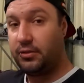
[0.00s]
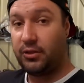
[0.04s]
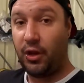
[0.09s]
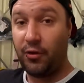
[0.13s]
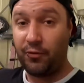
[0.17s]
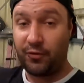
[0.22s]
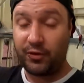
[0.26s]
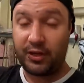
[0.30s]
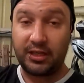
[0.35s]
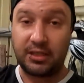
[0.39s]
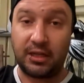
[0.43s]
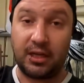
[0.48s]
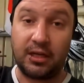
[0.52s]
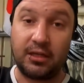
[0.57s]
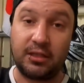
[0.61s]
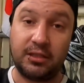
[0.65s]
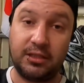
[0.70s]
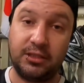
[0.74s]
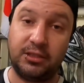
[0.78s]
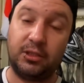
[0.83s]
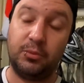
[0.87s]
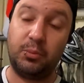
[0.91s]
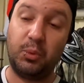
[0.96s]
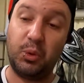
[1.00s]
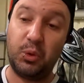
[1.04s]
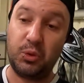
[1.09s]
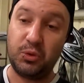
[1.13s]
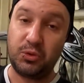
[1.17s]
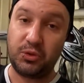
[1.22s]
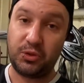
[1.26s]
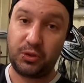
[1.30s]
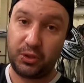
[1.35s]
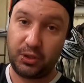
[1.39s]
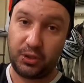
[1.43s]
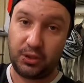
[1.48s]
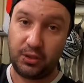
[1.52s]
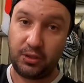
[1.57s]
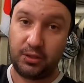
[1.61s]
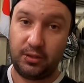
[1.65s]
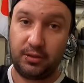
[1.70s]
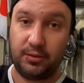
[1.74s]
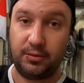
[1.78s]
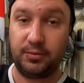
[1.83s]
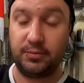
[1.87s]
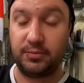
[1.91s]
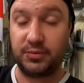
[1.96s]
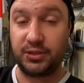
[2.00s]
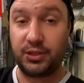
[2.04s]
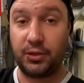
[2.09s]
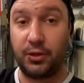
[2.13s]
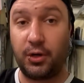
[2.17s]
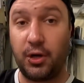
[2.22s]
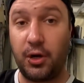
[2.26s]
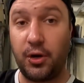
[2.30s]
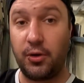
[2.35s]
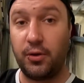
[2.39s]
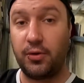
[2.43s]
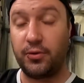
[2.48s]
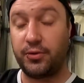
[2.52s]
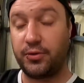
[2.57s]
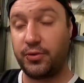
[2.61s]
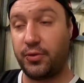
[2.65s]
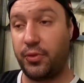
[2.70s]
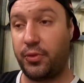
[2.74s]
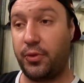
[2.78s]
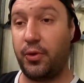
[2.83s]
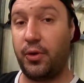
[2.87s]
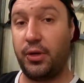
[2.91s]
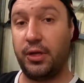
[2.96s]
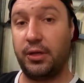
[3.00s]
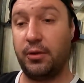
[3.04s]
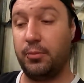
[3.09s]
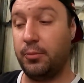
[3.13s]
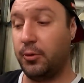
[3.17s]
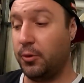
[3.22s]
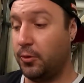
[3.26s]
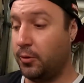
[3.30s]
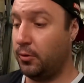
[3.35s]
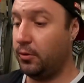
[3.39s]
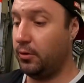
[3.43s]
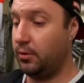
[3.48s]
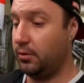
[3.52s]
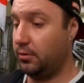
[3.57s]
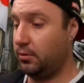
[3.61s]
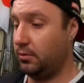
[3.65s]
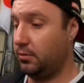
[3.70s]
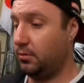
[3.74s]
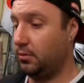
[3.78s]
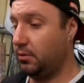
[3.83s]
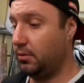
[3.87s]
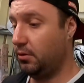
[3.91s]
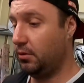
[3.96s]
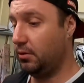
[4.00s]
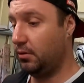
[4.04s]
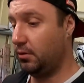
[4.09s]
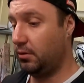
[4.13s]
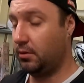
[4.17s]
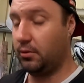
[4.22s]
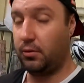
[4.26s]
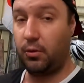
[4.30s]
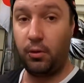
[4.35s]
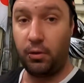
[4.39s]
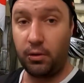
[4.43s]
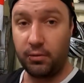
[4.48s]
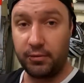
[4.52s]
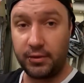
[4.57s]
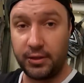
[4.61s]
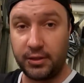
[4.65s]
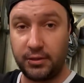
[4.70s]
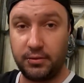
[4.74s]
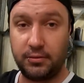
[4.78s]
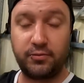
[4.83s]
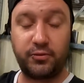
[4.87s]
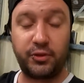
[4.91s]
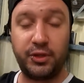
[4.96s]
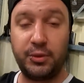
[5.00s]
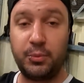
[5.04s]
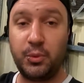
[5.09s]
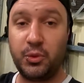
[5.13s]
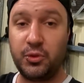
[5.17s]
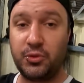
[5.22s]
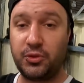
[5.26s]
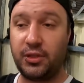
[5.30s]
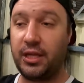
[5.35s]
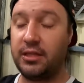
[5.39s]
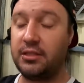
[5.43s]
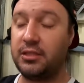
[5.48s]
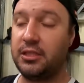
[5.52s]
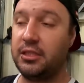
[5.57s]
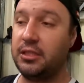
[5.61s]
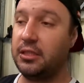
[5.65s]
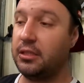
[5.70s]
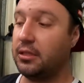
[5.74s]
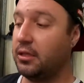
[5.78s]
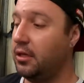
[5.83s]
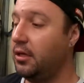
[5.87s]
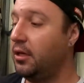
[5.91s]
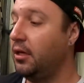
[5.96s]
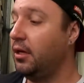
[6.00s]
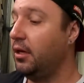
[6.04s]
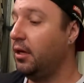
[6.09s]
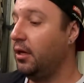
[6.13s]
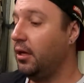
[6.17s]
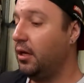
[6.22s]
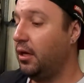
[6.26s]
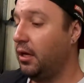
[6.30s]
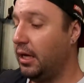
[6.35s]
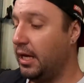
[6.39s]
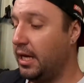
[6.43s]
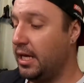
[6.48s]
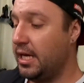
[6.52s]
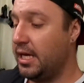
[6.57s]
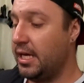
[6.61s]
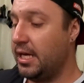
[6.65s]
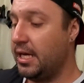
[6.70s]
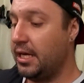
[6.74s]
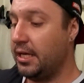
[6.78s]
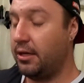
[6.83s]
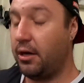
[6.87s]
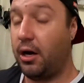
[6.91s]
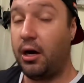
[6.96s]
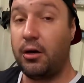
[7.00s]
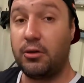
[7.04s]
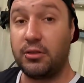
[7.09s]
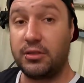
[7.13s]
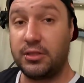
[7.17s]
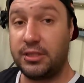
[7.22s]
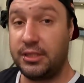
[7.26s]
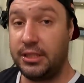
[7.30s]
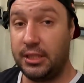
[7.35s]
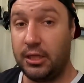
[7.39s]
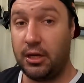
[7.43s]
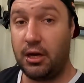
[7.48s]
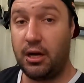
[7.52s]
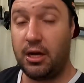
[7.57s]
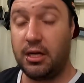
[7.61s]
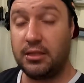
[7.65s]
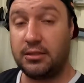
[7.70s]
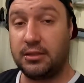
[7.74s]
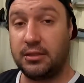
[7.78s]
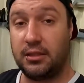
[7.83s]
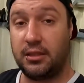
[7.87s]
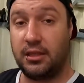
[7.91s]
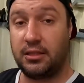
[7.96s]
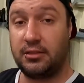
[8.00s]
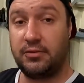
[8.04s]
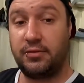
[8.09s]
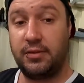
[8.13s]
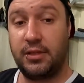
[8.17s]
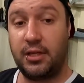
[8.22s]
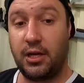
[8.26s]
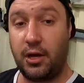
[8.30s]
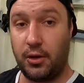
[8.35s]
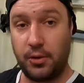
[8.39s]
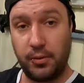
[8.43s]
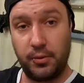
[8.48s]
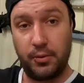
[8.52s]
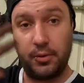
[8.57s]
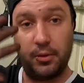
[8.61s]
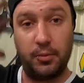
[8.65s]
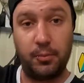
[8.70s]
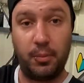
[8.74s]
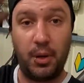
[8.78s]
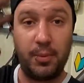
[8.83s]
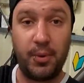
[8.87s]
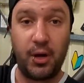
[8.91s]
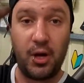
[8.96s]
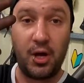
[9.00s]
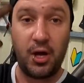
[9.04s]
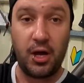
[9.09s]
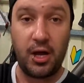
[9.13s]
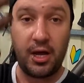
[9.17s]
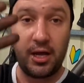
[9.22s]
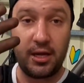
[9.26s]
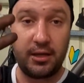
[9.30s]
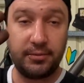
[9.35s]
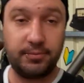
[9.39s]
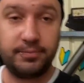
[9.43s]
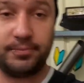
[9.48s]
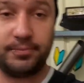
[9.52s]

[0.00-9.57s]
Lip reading: Don't forget to unleash the boost, 0 to 30 or more. All of it, free boost that shit. And I will see you guys in the next video. Bye bye.